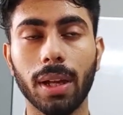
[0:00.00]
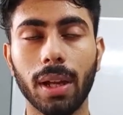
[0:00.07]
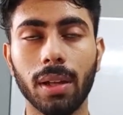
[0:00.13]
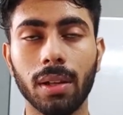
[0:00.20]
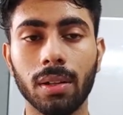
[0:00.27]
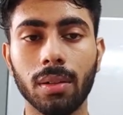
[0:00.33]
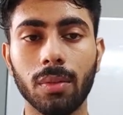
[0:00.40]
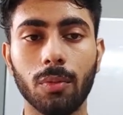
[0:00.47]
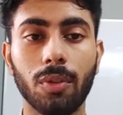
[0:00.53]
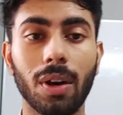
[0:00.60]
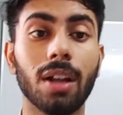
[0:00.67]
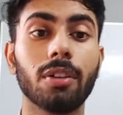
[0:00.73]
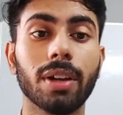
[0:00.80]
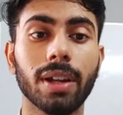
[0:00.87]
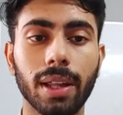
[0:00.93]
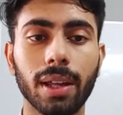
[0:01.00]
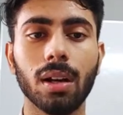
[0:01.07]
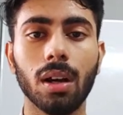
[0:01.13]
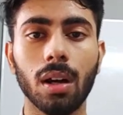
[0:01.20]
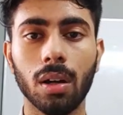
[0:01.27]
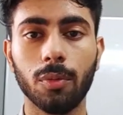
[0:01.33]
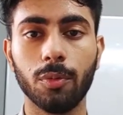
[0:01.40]
while
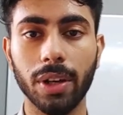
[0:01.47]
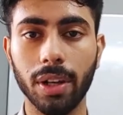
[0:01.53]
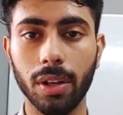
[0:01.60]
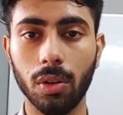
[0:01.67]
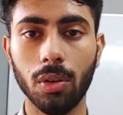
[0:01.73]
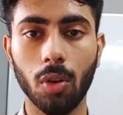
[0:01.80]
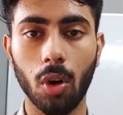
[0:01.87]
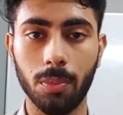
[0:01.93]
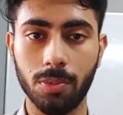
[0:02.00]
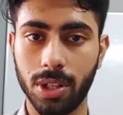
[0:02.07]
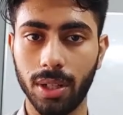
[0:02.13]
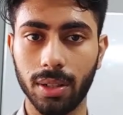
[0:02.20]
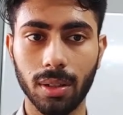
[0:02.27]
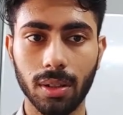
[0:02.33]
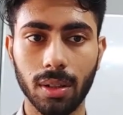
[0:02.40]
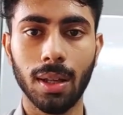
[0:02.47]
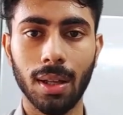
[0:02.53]
reading a video object.